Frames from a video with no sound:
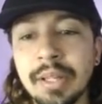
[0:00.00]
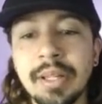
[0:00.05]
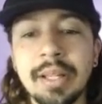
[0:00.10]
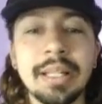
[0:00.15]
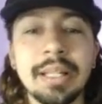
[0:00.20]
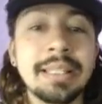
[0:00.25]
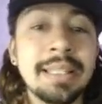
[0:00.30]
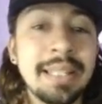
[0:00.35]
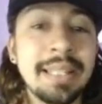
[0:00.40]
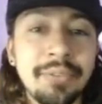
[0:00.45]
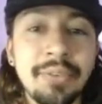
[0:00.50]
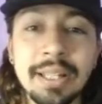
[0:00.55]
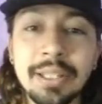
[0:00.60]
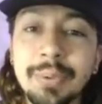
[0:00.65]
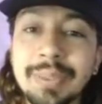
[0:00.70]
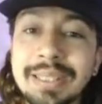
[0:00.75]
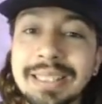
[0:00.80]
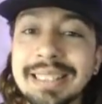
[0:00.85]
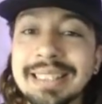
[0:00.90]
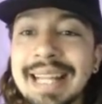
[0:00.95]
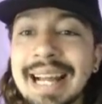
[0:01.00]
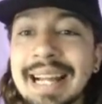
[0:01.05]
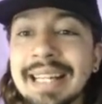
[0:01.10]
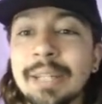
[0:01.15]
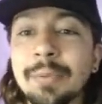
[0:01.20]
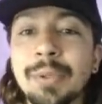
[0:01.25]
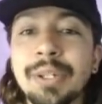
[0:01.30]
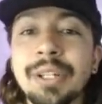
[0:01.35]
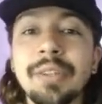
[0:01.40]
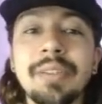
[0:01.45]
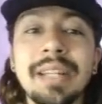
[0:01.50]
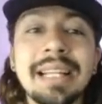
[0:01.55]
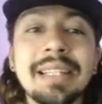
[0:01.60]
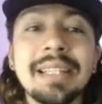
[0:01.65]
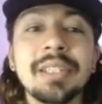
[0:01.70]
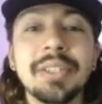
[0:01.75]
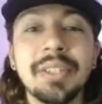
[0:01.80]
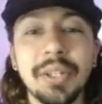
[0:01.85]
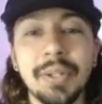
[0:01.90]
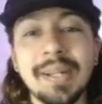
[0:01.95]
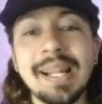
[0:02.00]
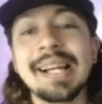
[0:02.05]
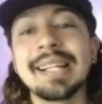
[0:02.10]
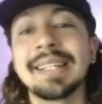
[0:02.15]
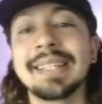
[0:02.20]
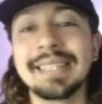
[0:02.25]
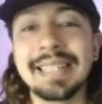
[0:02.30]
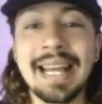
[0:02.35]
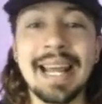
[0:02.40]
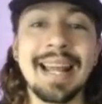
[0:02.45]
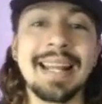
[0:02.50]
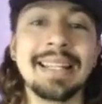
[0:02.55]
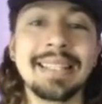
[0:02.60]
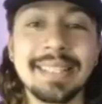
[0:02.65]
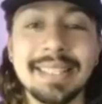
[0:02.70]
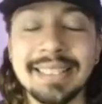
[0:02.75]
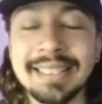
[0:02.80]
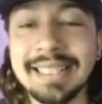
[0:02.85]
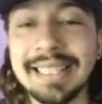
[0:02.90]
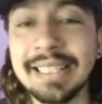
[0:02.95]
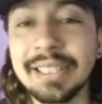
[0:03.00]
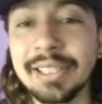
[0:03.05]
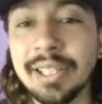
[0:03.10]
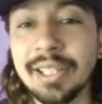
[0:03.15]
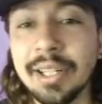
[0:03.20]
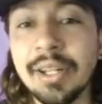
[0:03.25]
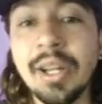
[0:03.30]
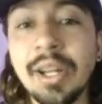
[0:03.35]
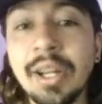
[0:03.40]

Differential is exactly what you need to do that at the tail end of the season.